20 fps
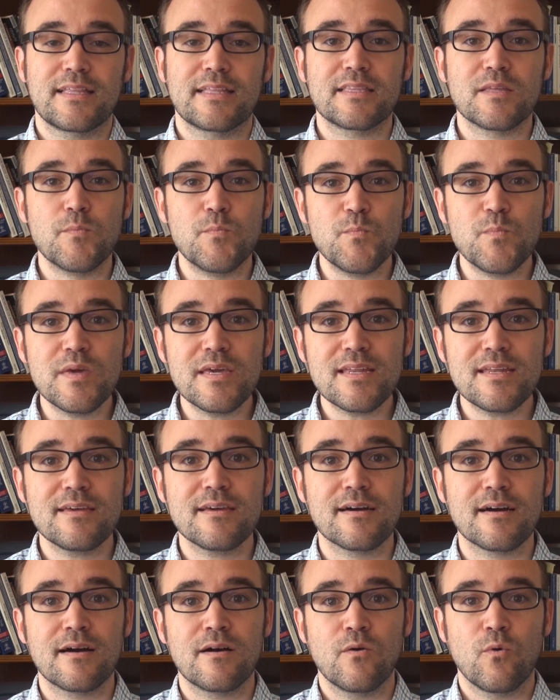that the
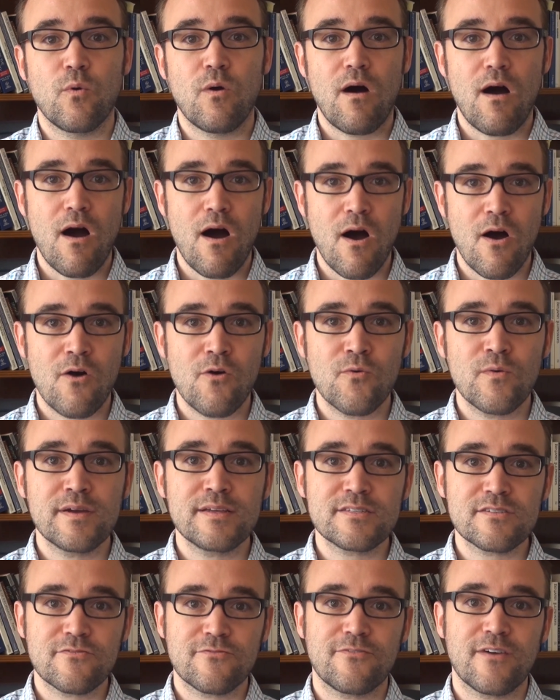media will
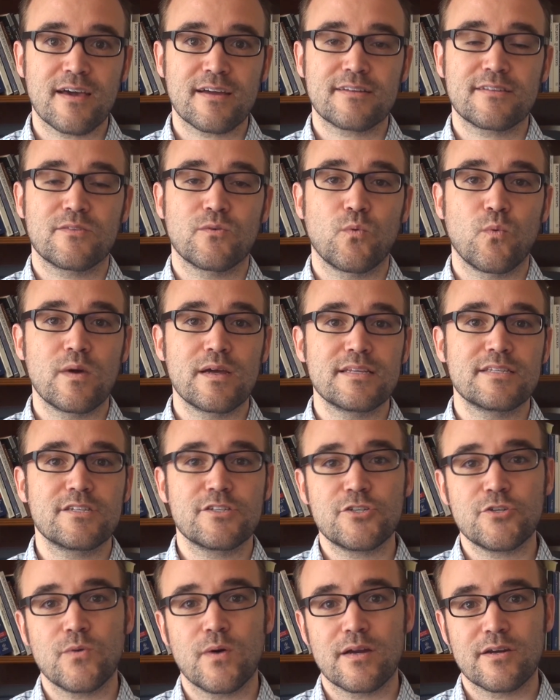always affect the ways
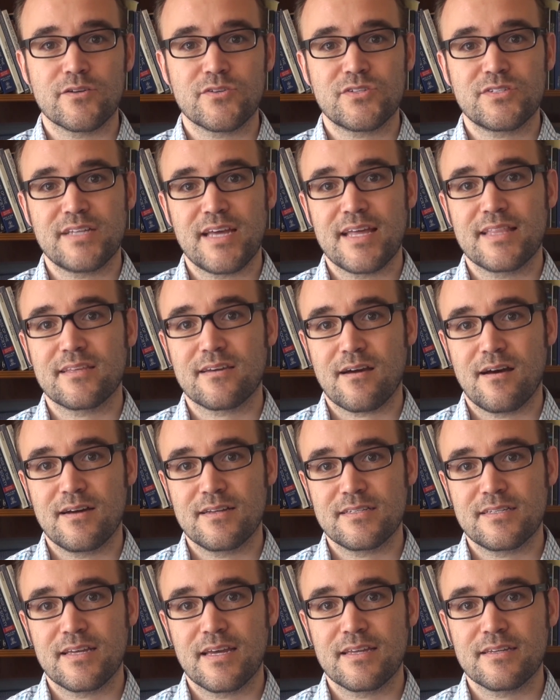that you understand the
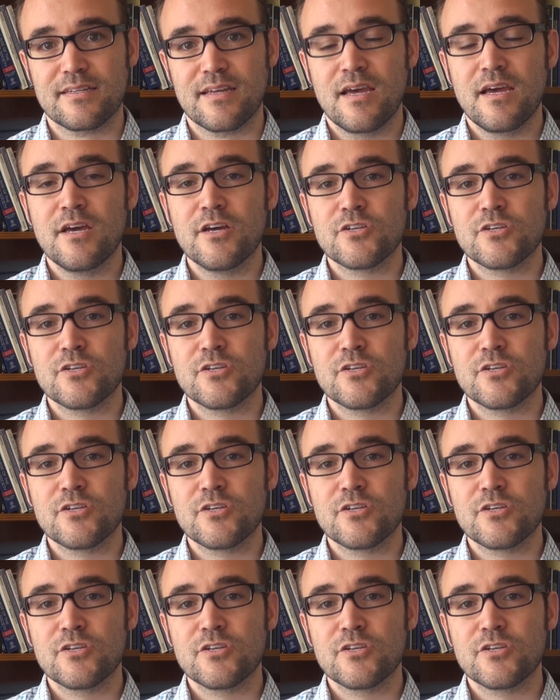content.